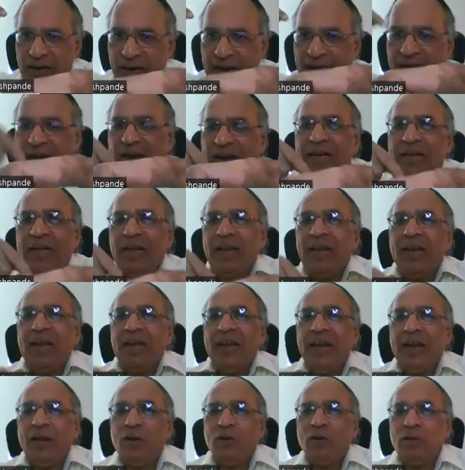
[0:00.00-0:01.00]

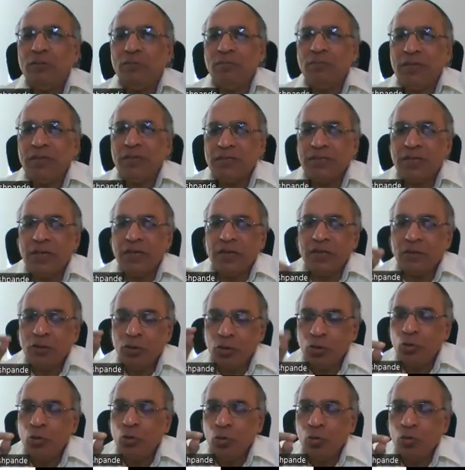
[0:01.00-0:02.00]
entering into the muscle
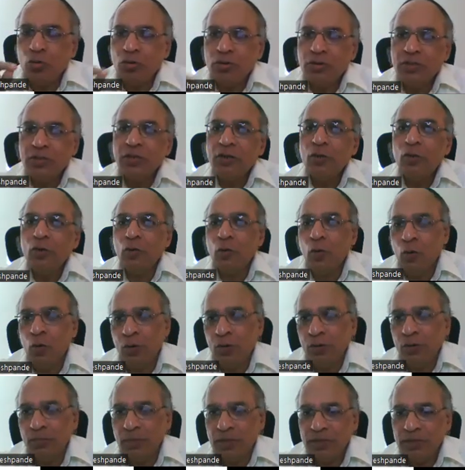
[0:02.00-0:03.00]
through the
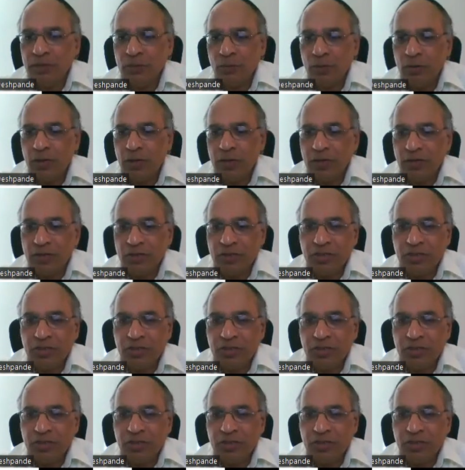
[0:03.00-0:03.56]
neuromuscular